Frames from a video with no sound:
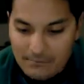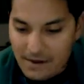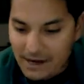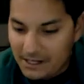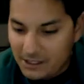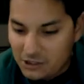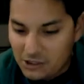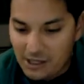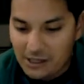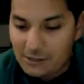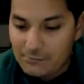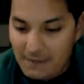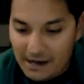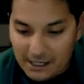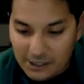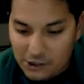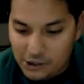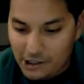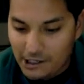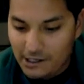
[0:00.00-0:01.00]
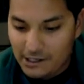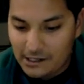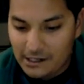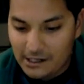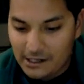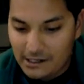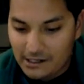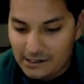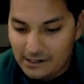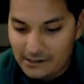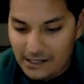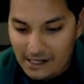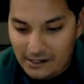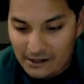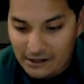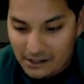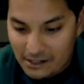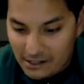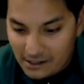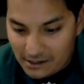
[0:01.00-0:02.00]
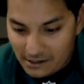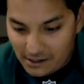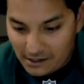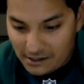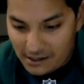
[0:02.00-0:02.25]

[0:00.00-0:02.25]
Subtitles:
Megatron is Megatron, and that's it.